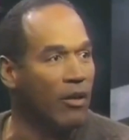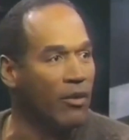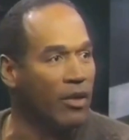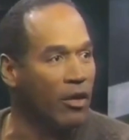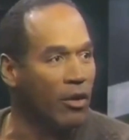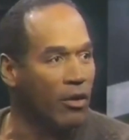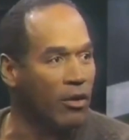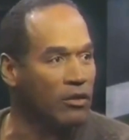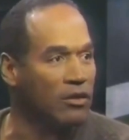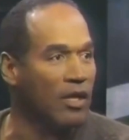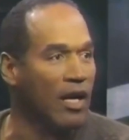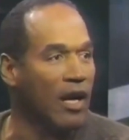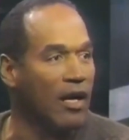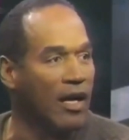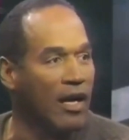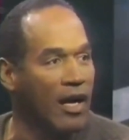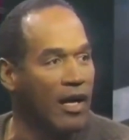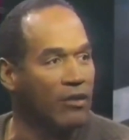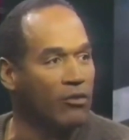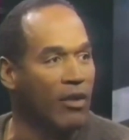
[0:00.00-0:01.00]
team during the
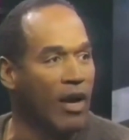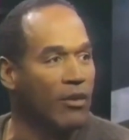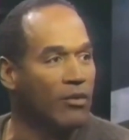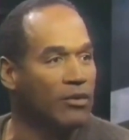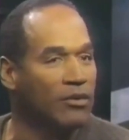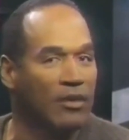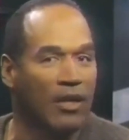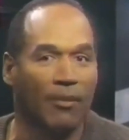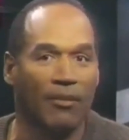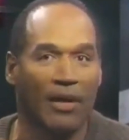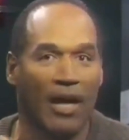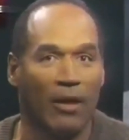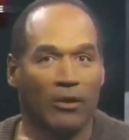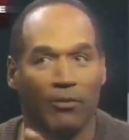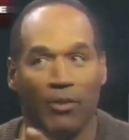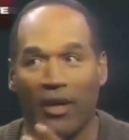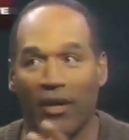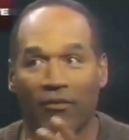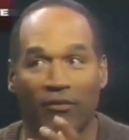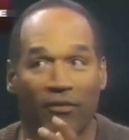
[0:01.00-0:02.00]
trial, and their
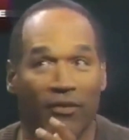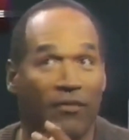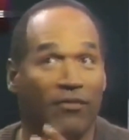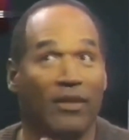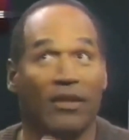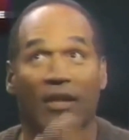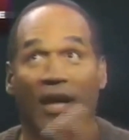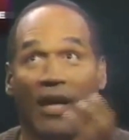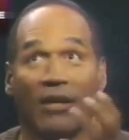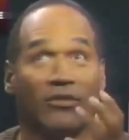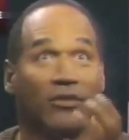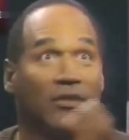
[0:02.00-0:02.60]
friendship became a